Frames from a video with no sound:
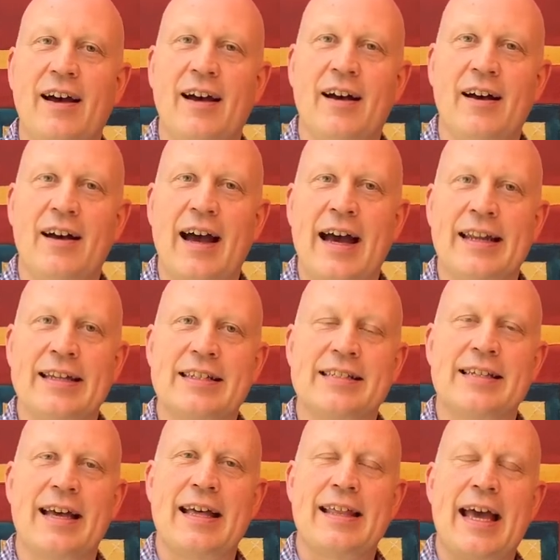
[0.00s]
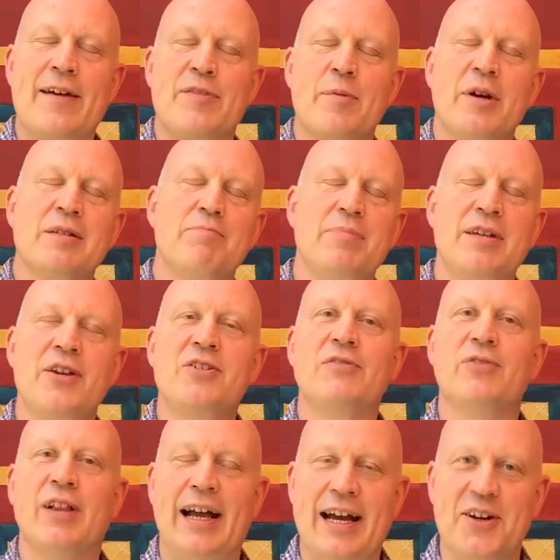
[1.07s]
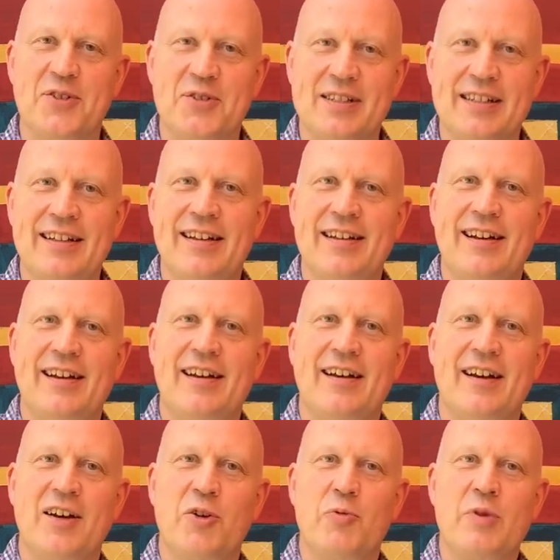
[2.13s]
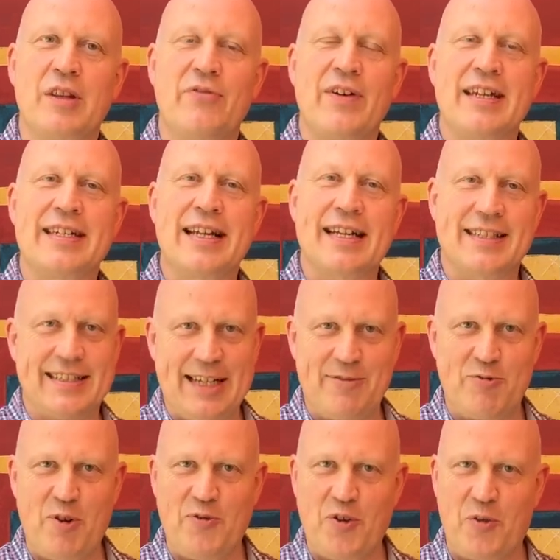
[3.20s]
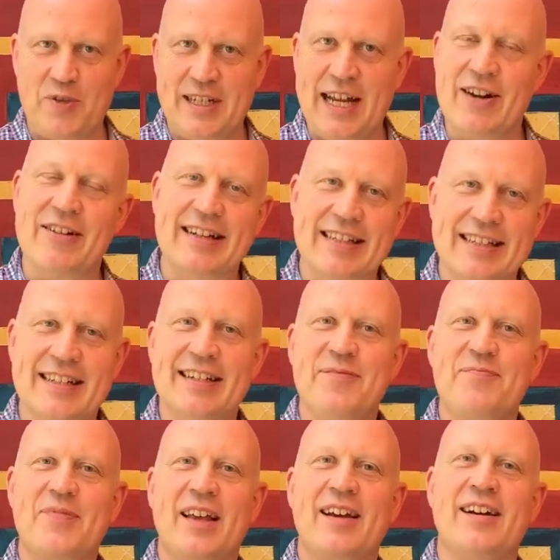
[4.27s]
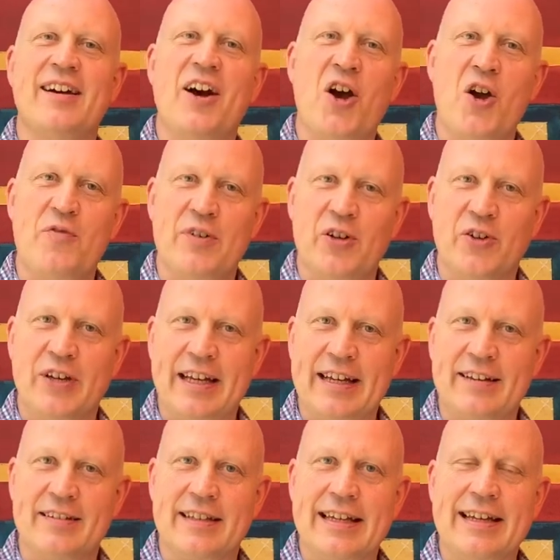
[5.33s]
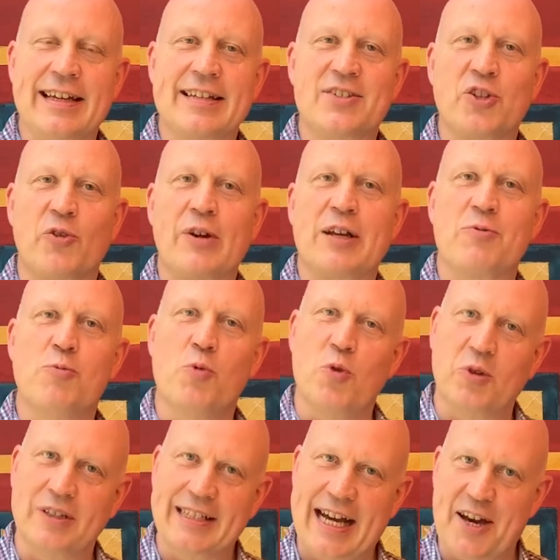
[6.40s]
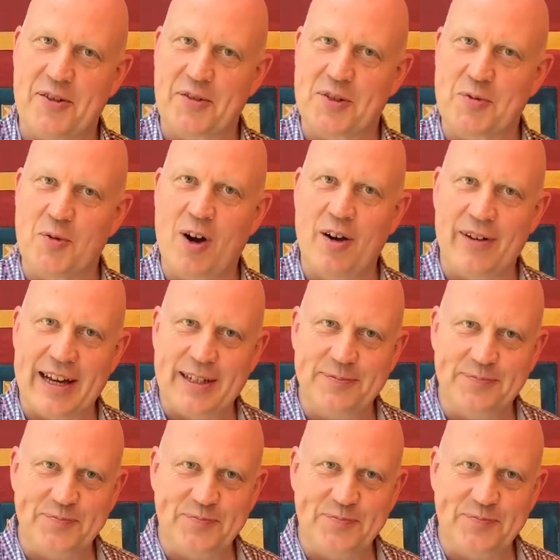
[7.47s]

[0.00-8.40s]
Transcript: Uh, and it's they have the most beautiful house uh, with a fantastic rooftop terrace overlooking the historic walled town of Soave.